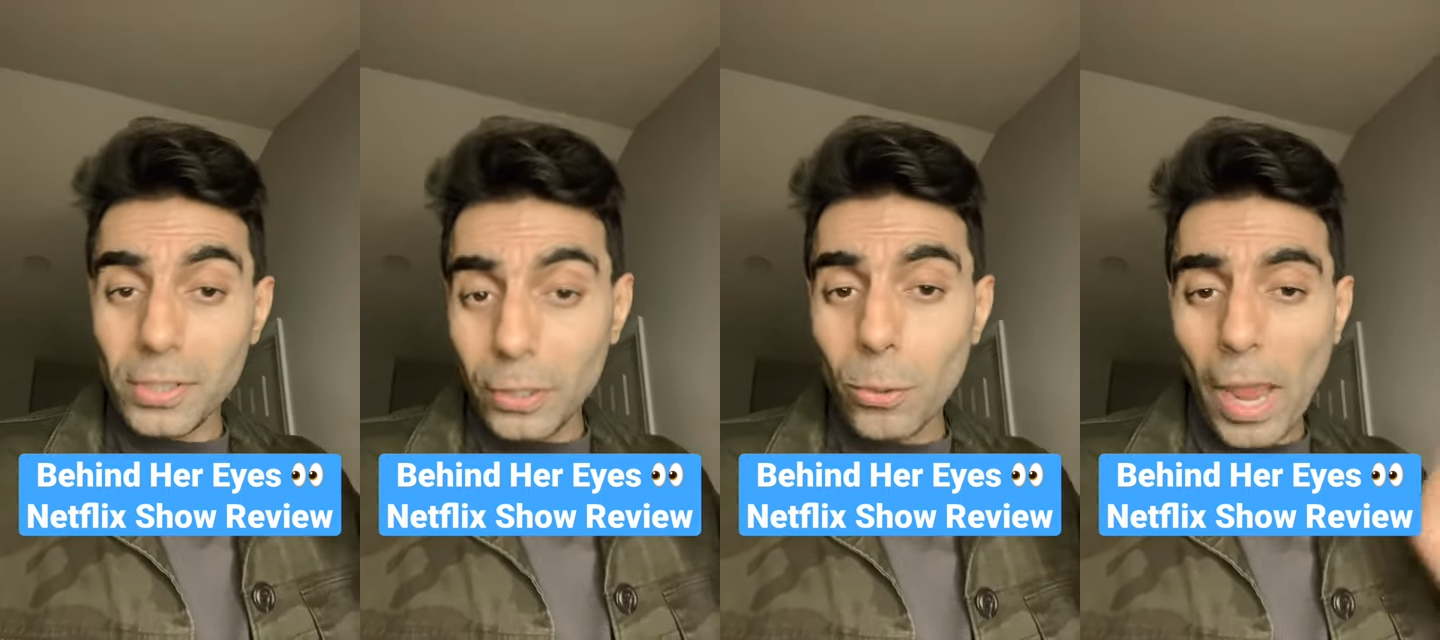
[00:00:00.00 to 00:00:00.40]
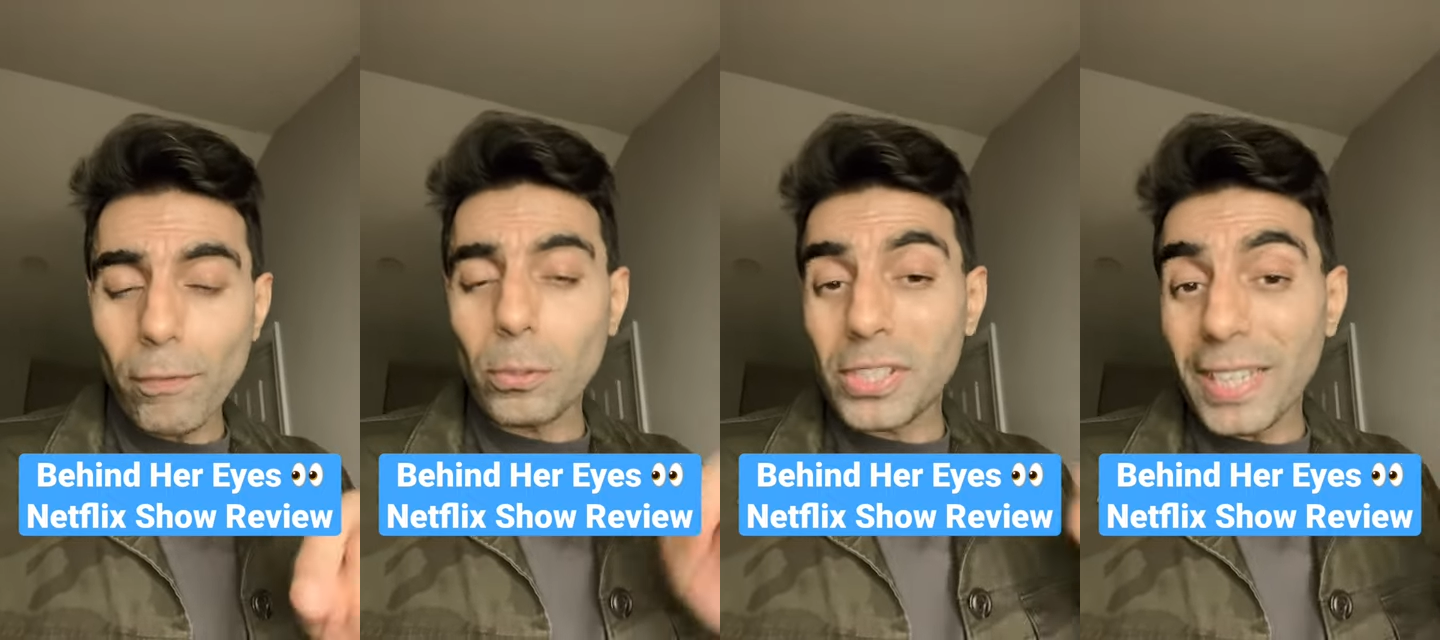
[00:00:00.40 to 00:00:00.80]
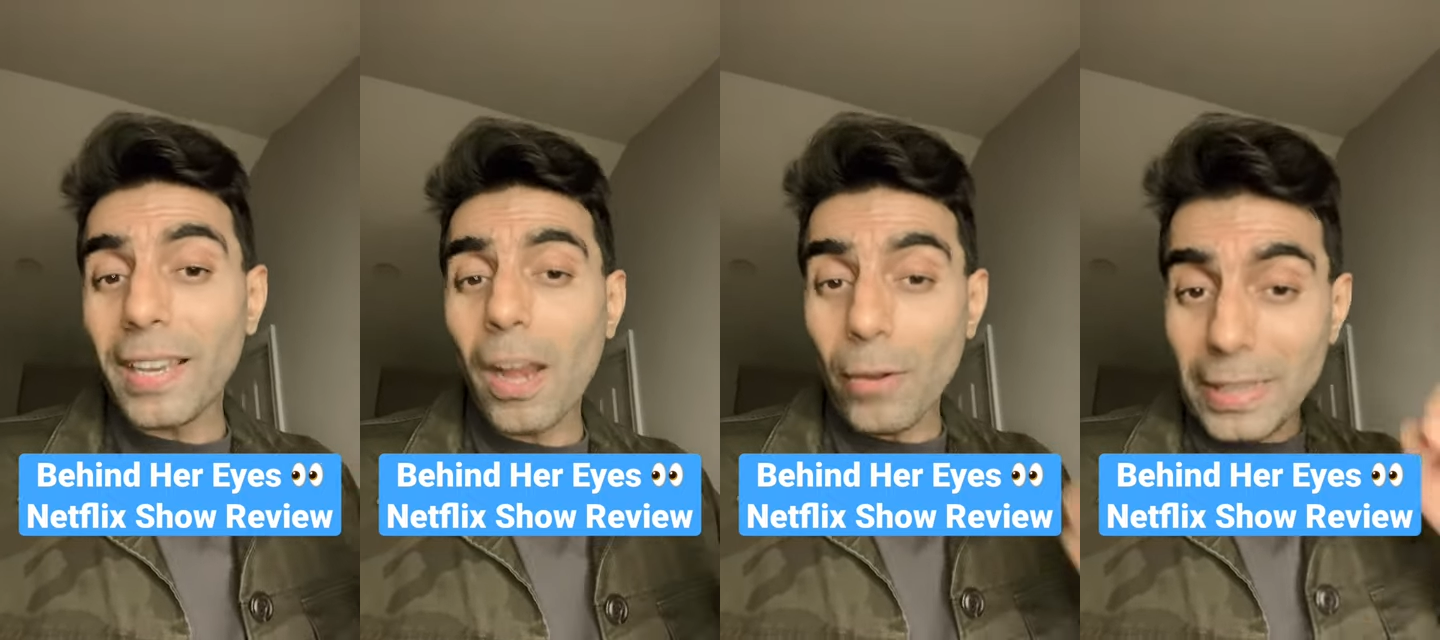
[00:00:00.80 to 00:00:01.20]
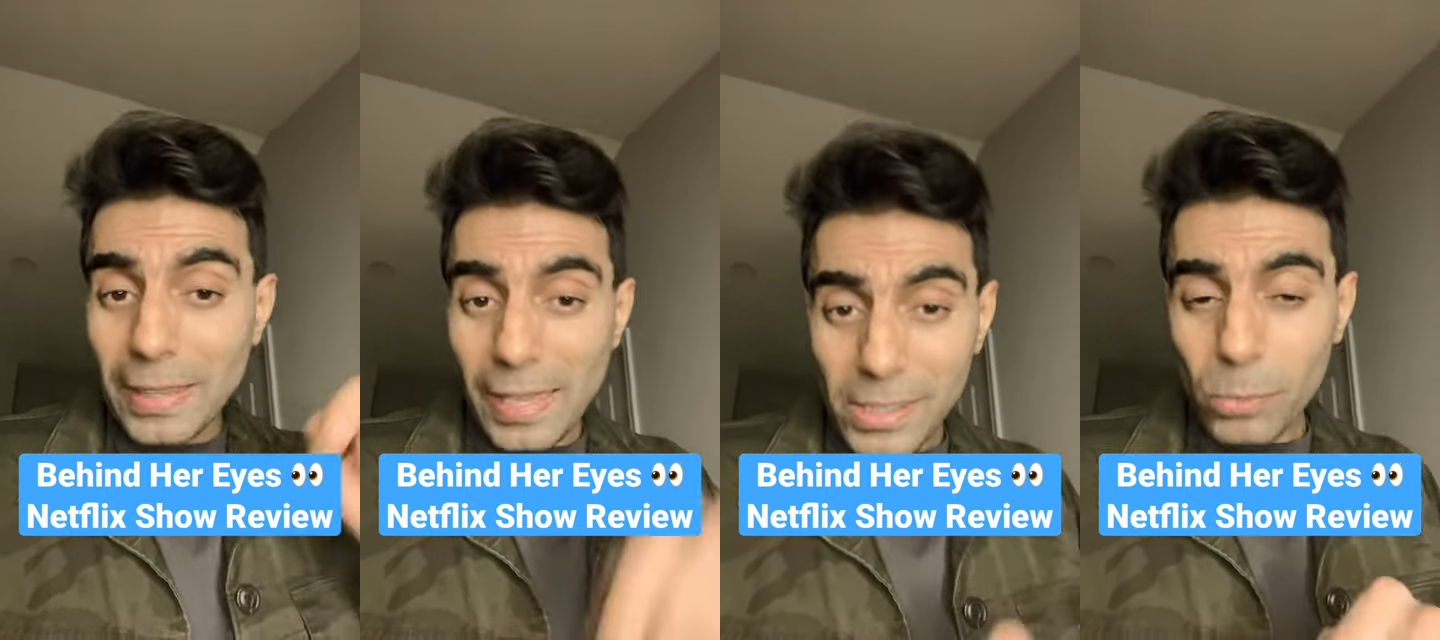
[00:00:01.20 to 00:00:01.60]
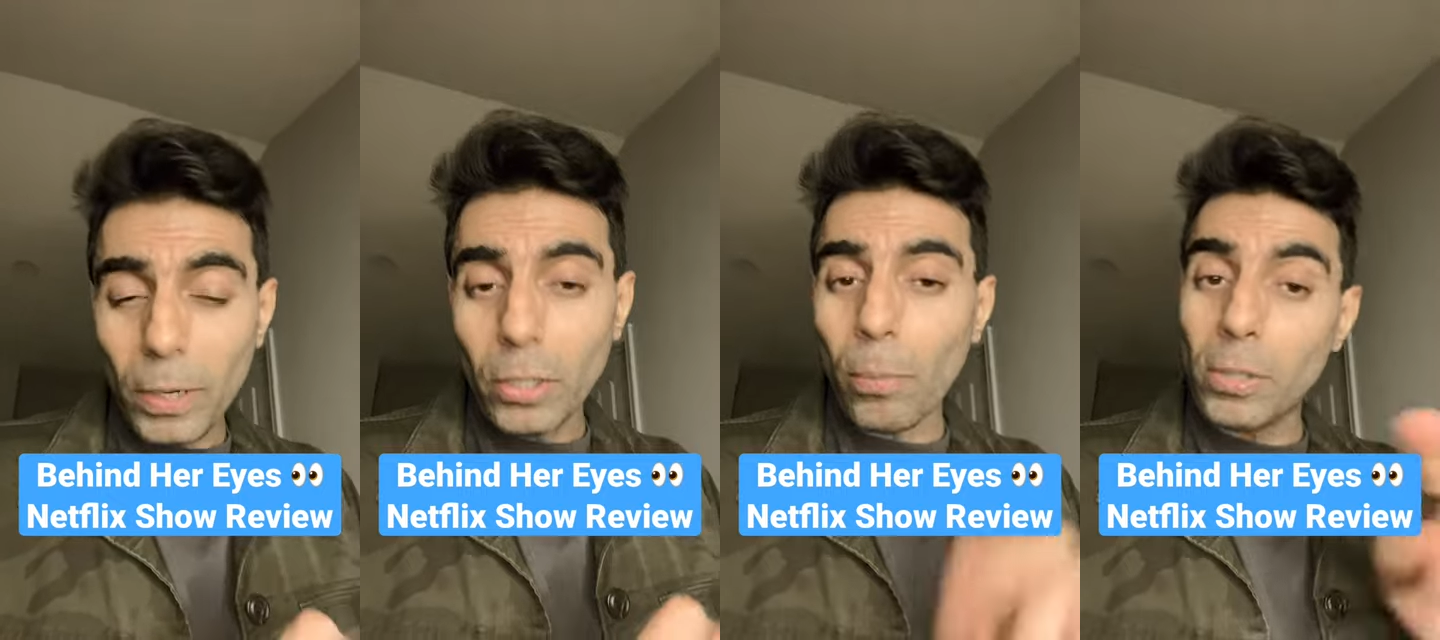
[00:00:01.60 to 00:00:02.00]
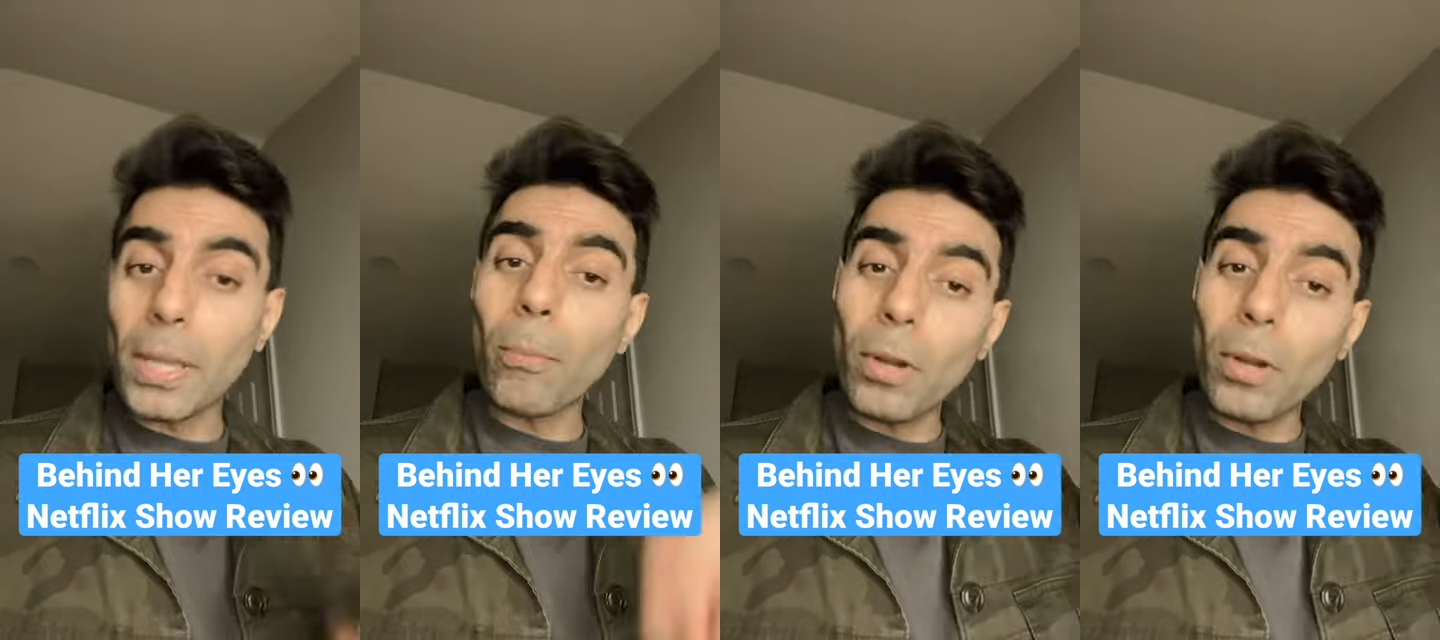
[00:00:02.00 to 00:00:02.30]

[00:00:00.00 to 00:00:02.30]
you have to stick around in this video because i'm